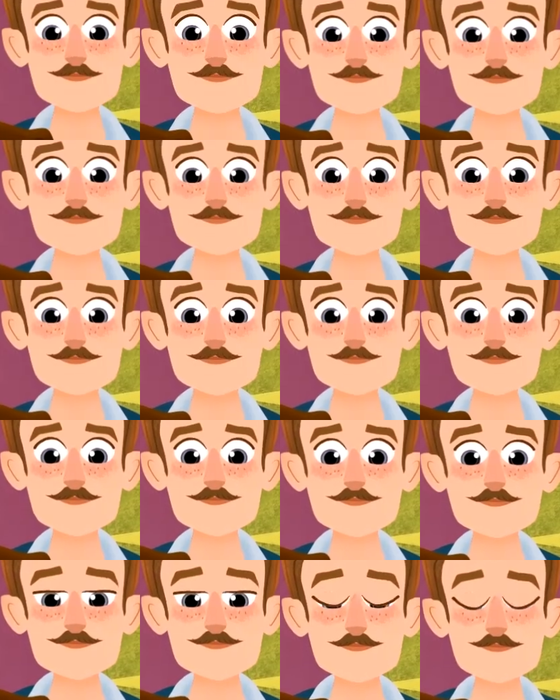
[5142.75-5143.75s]
Father
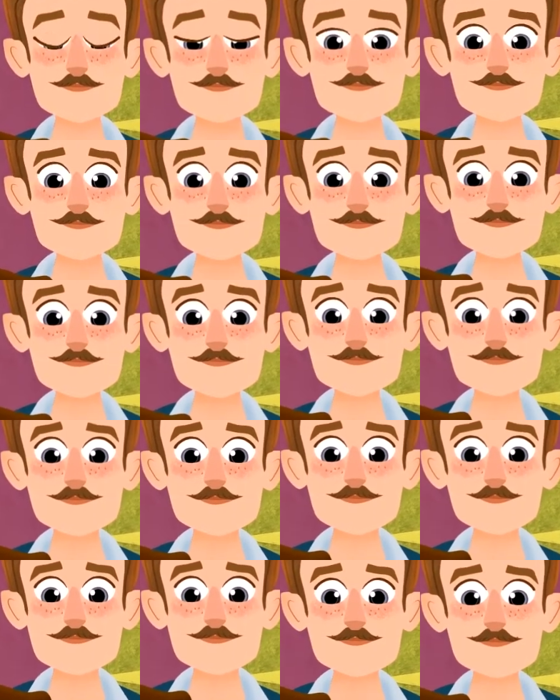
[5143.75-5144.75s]
hugged us as a group and
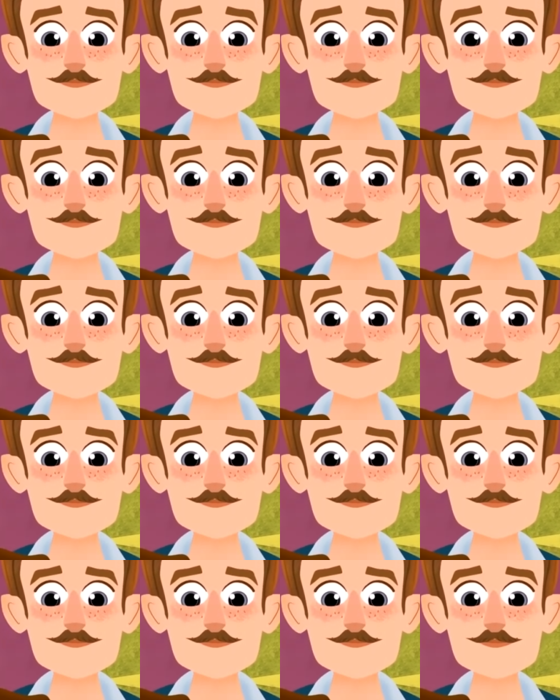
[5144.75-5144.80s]
said,